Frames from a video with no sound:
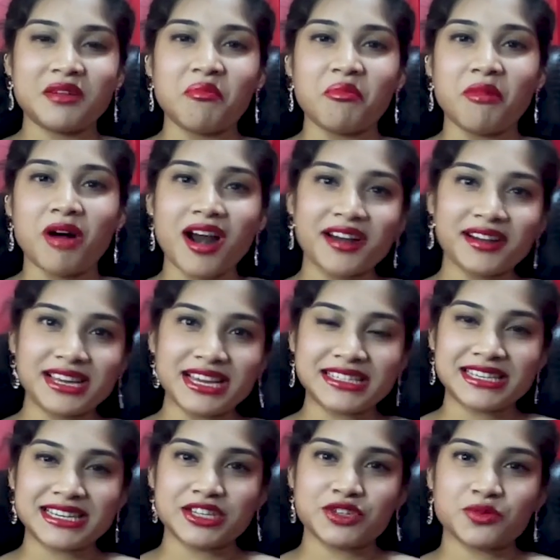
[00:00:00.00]
the
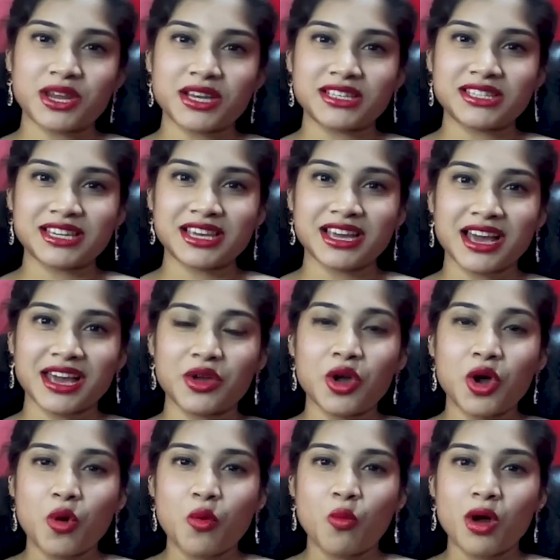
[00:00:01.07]
marquee T20I